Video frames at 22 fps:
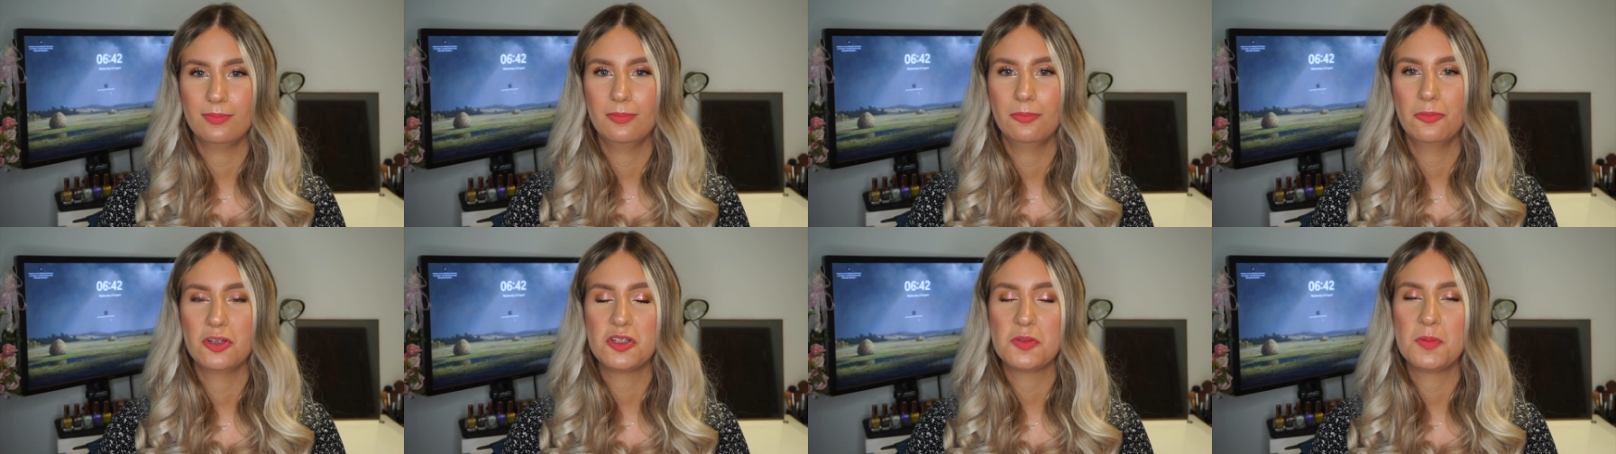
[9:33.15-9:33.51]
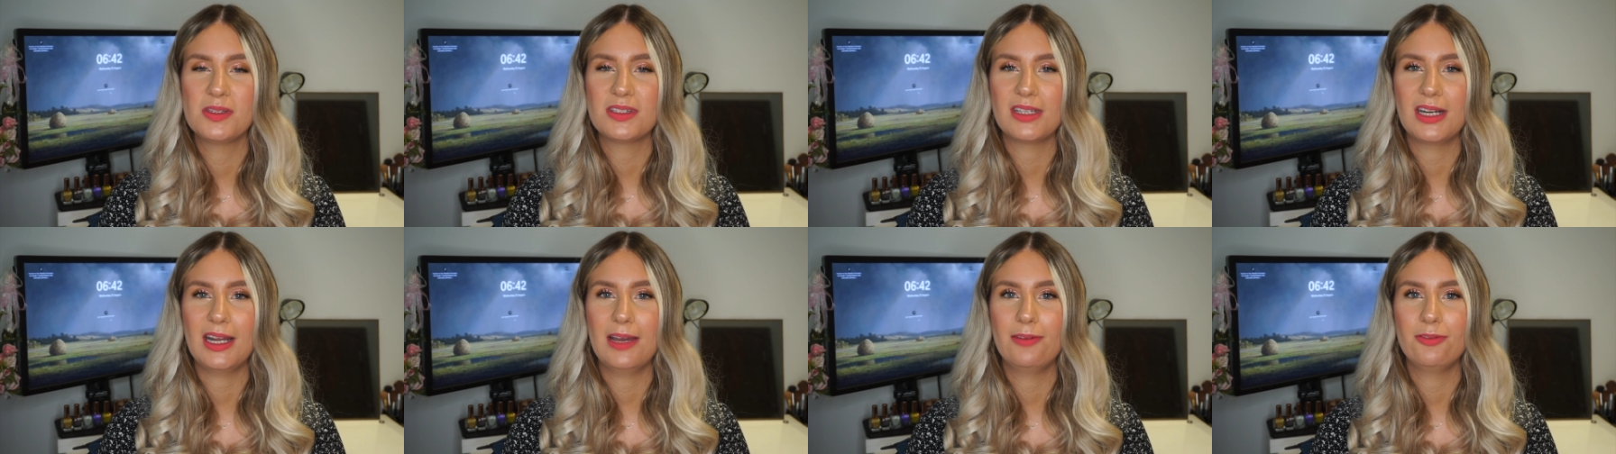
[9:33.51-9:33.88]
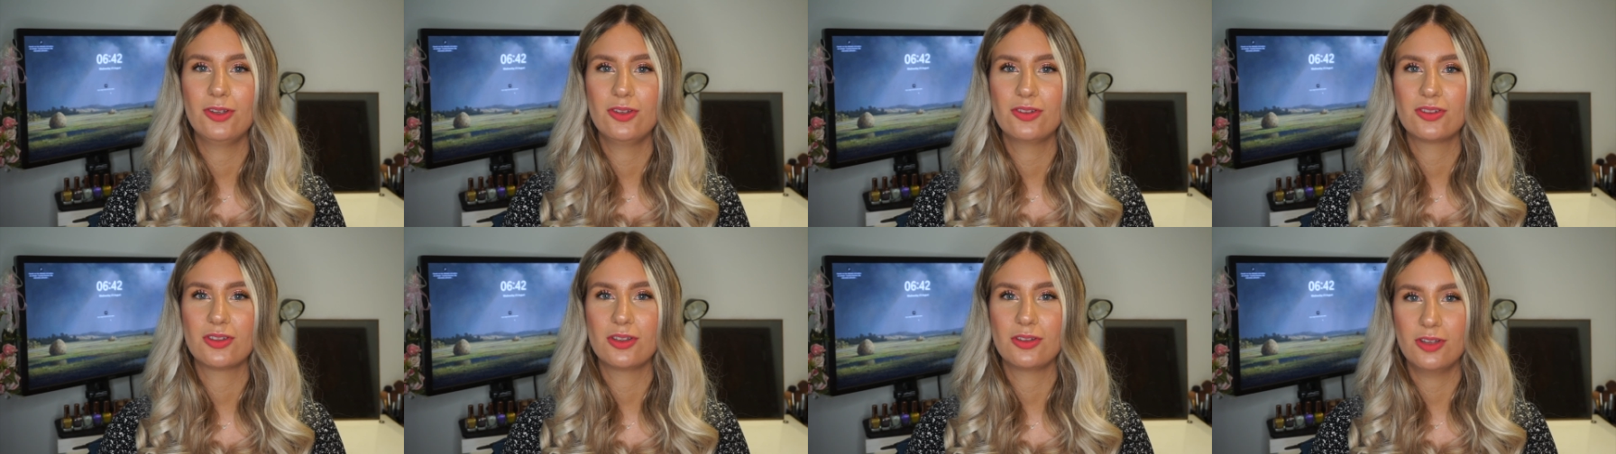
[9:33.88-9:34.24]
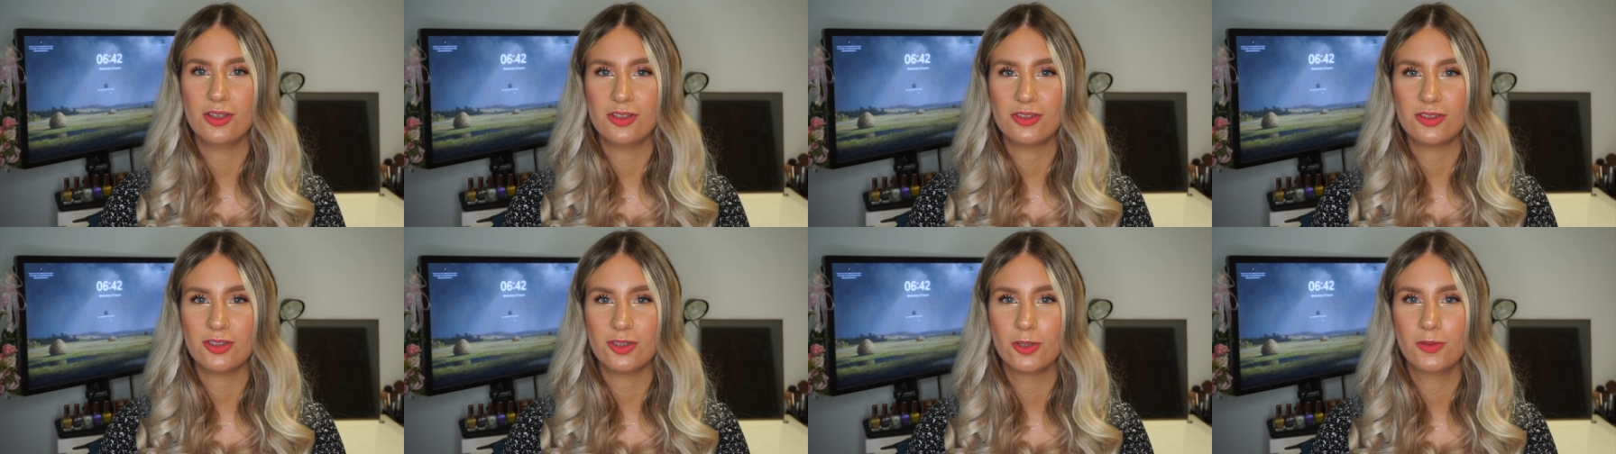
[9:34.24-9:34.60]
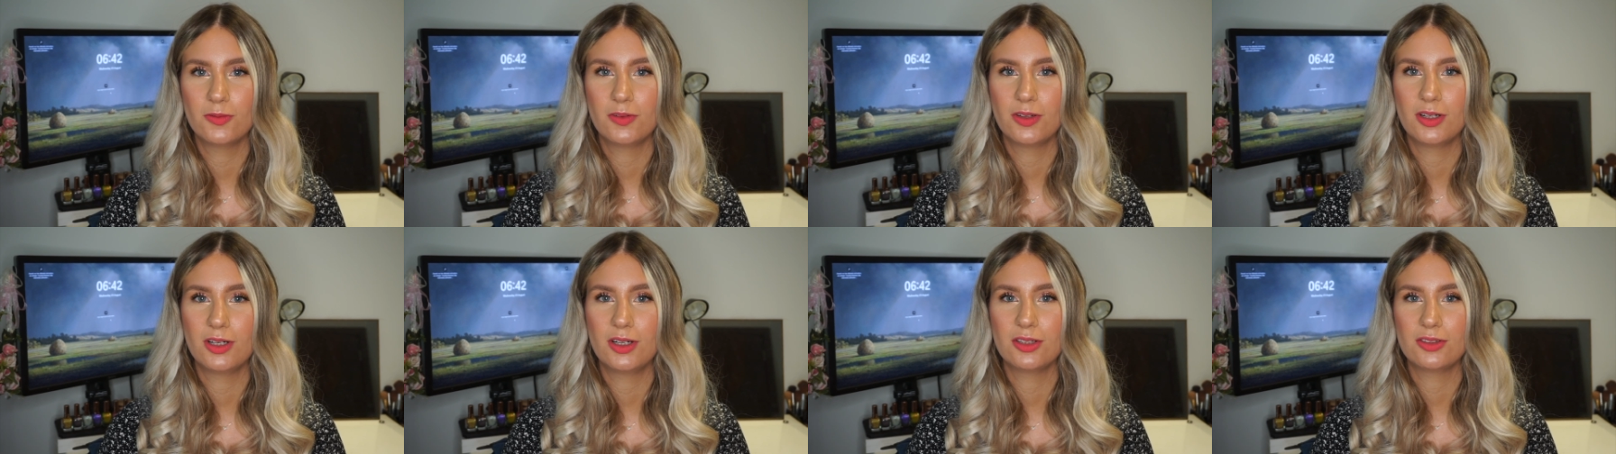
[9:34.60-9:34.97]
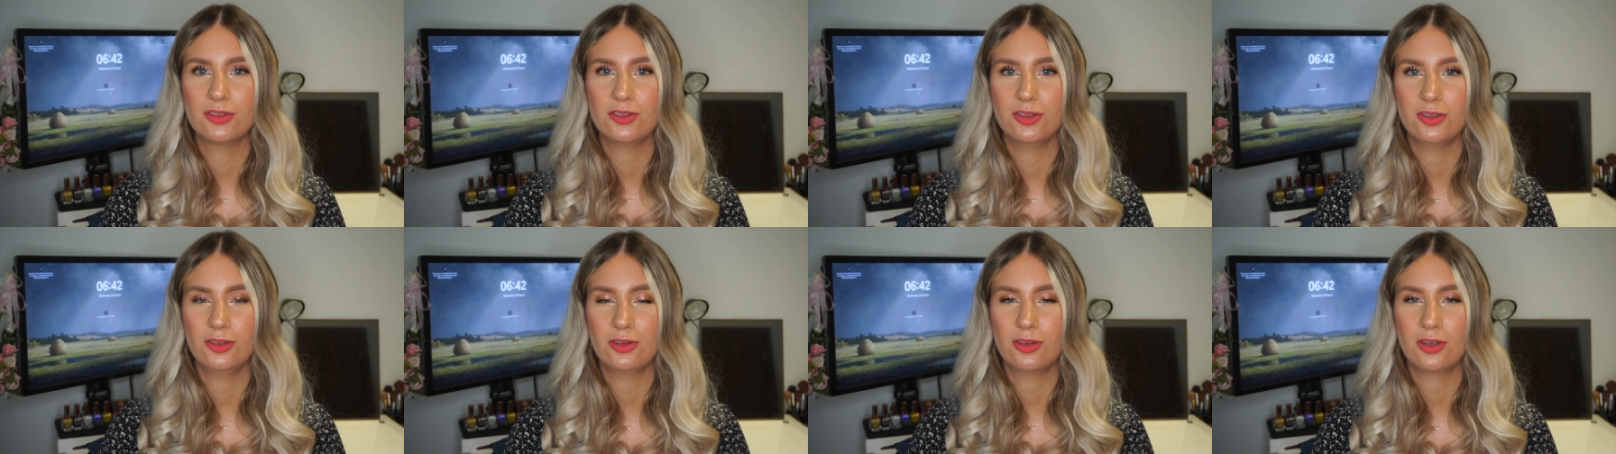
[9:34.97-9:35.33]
which means that I've used just over two